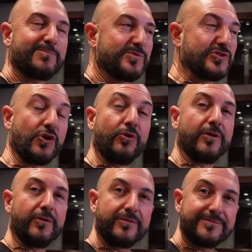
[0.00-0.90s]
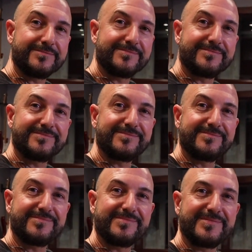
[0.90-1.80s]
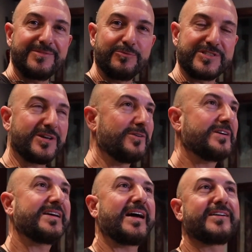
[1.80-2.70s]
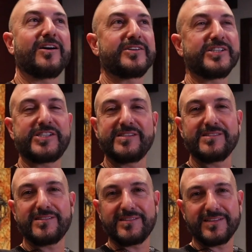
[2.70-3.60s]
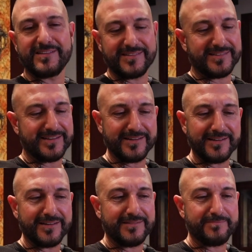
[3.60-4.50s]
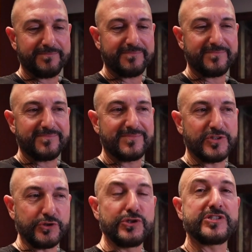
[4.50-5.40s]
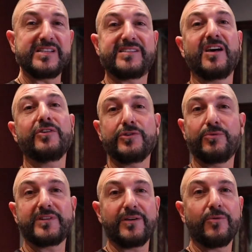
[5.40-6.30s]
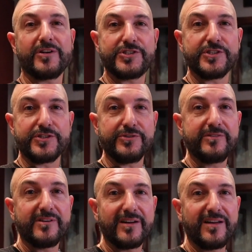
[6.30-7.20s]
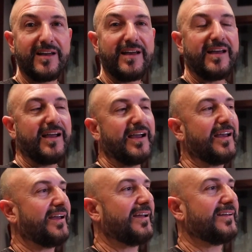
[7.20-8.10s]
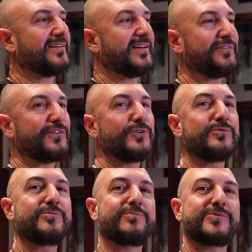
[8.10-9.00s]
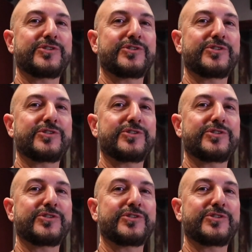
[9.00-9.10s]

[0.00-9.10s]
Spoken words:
Solo. At an audition, they'll usually tell you what they want you to do, and if you